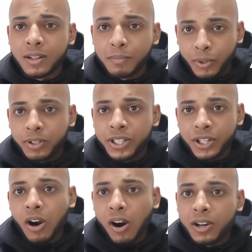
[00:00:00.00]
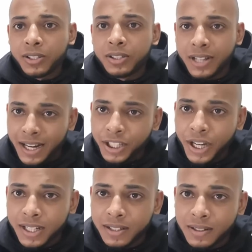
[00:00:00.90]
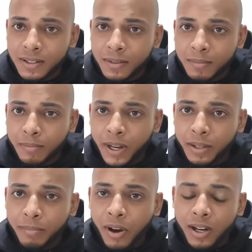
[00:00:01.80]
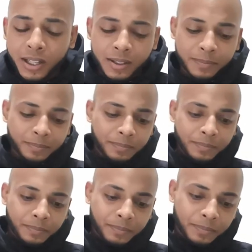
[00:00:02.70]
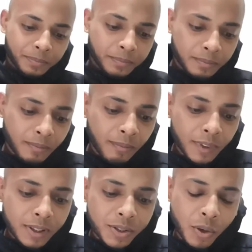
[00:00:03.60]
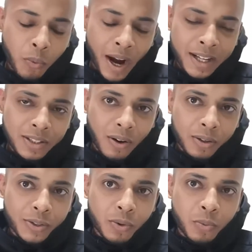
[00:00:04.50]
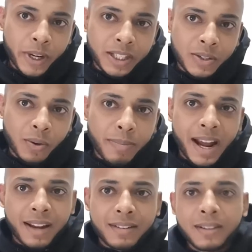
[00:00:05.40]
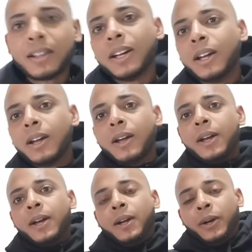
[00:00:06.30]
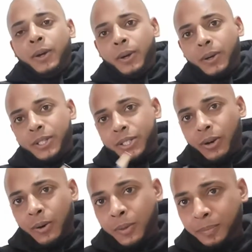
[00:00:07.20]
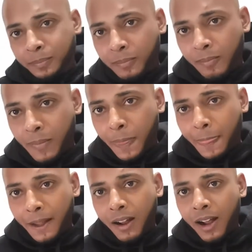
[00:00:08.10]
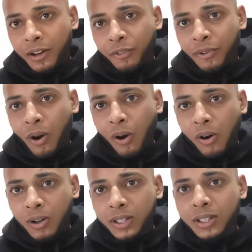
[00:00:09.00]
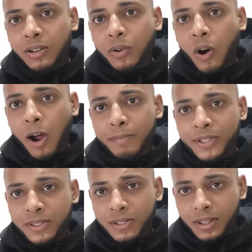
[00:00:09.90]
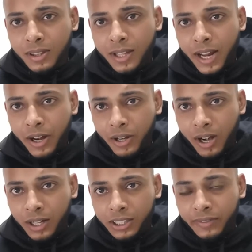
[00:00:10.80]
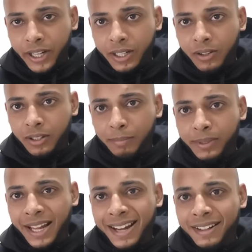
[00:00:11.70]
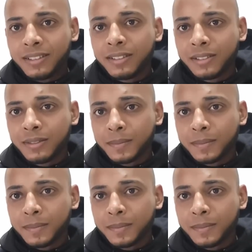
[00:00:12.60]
Proteins are hard to digest by the body. So why is also wheat so bad? So out of all the crops that are cultivated on the planet,